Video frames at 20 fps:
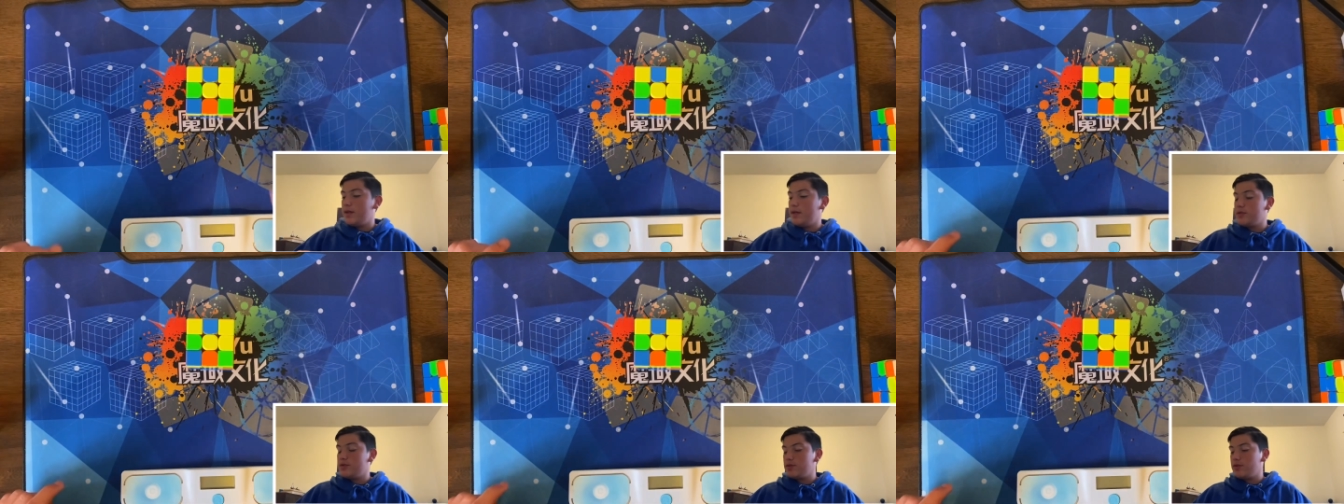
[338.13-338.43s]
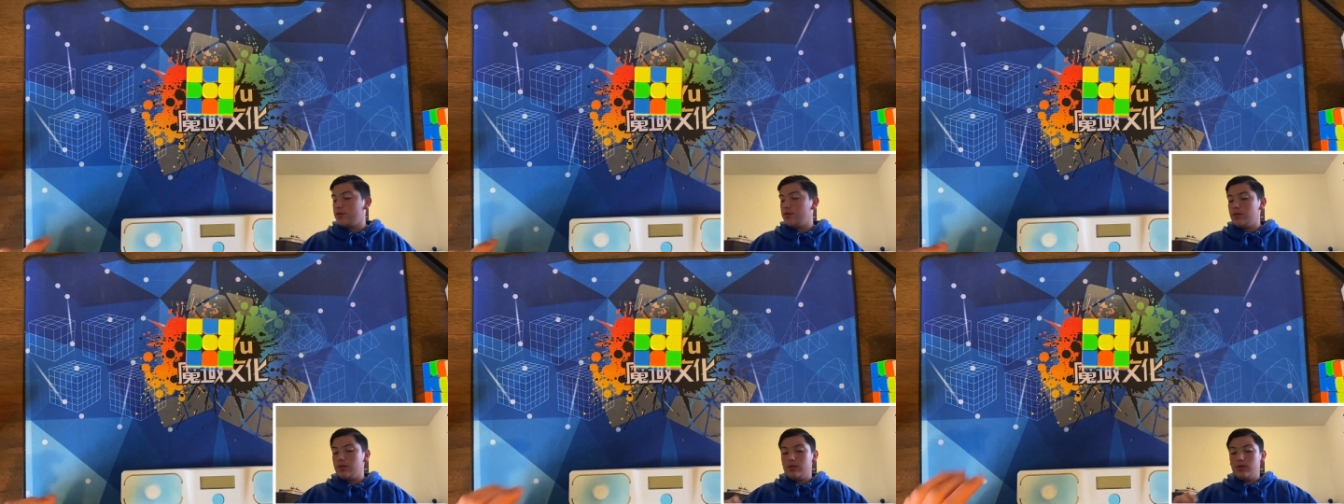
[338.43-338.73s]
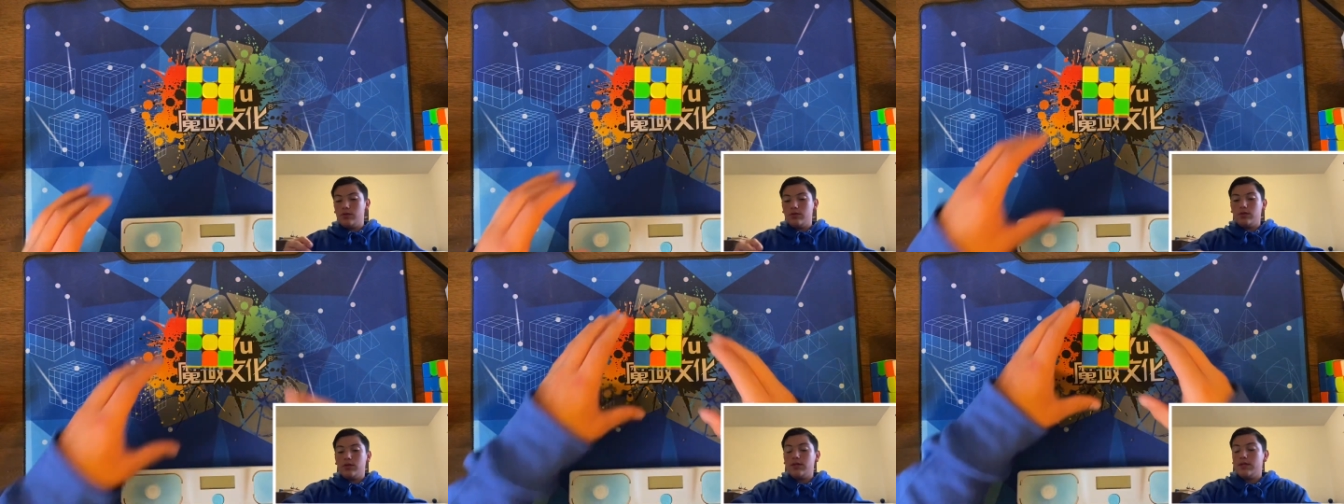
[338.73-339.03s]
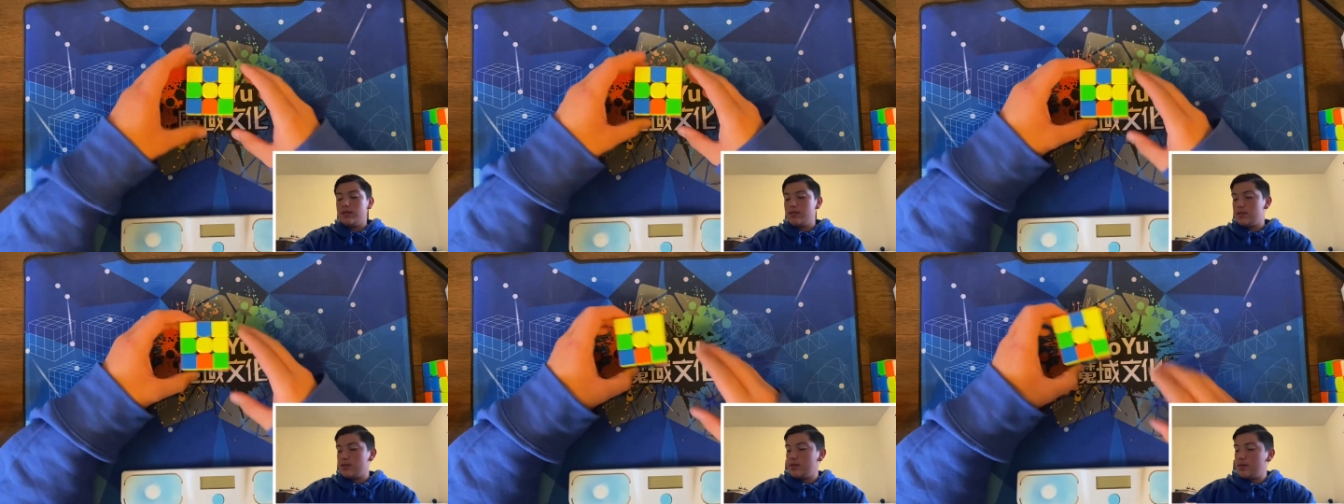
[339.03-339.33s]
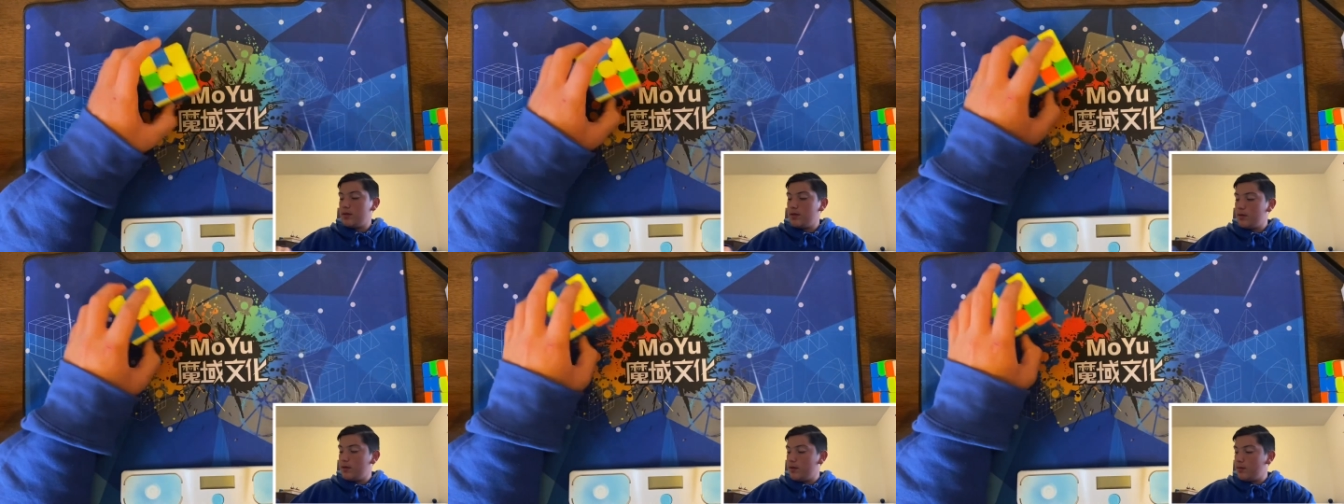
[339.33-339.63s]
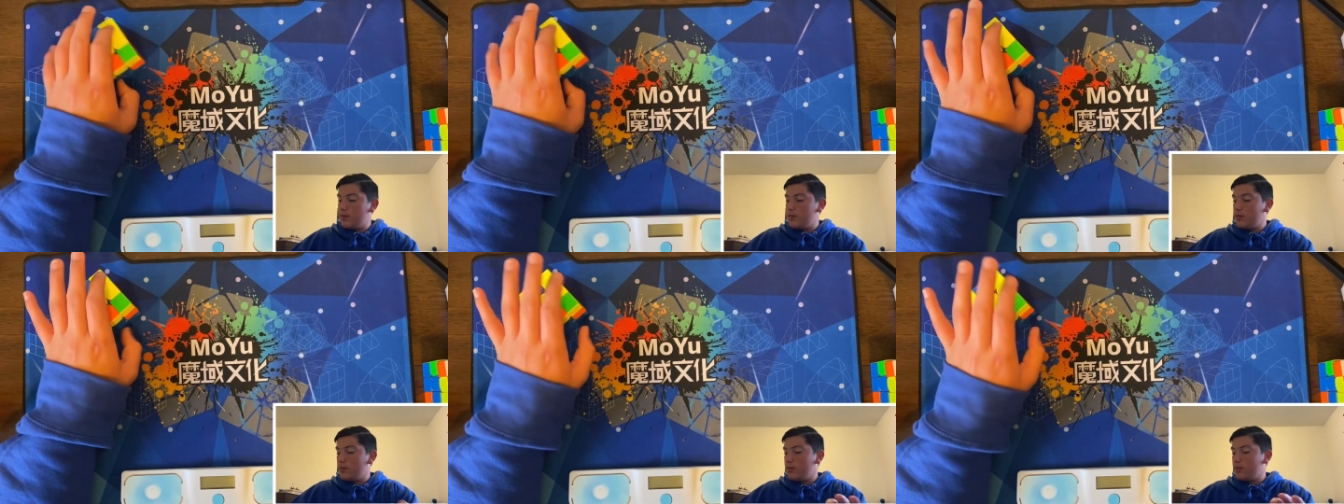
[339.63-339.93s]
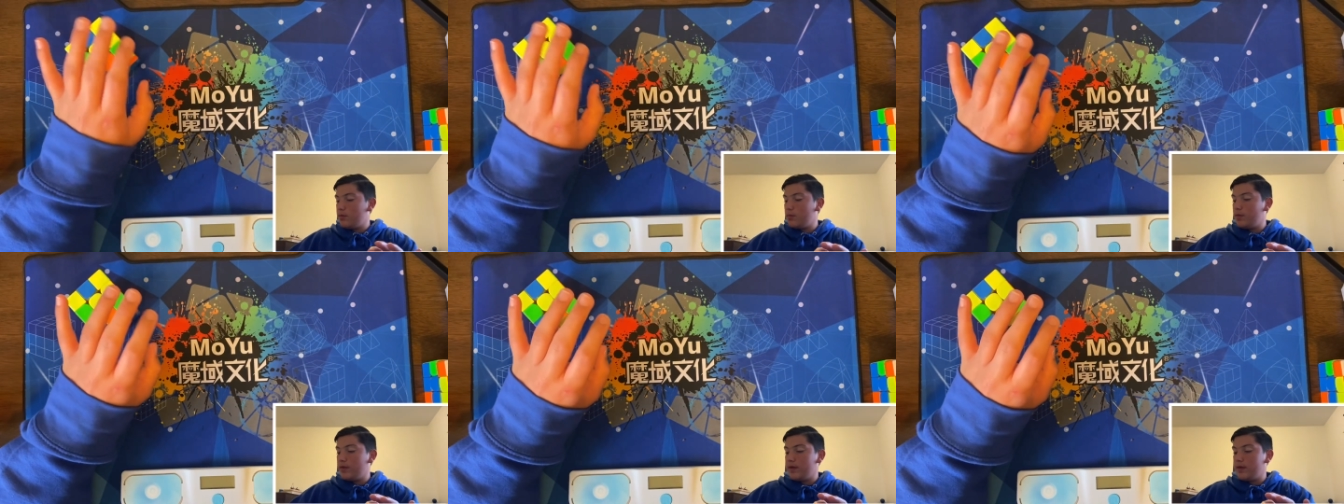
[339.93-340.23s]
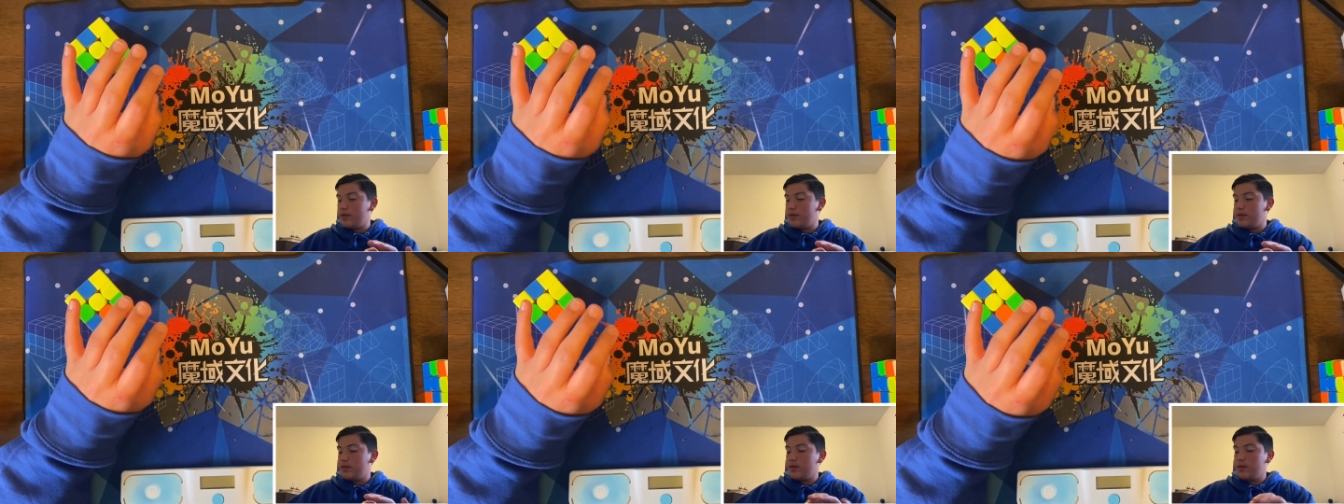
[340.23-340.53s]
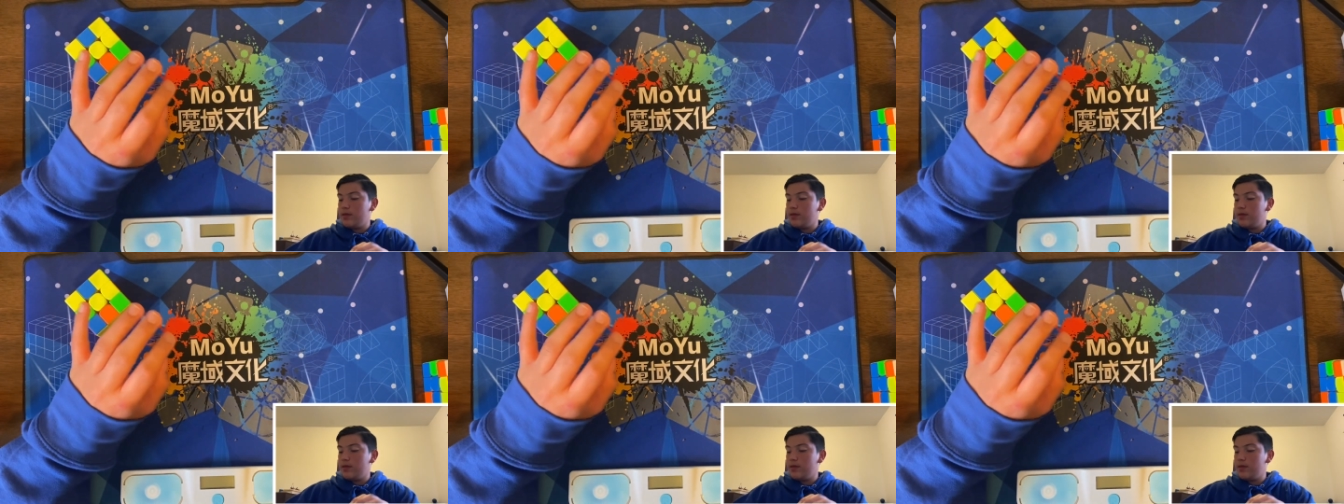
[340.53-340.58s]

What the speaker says: And so you can do this with,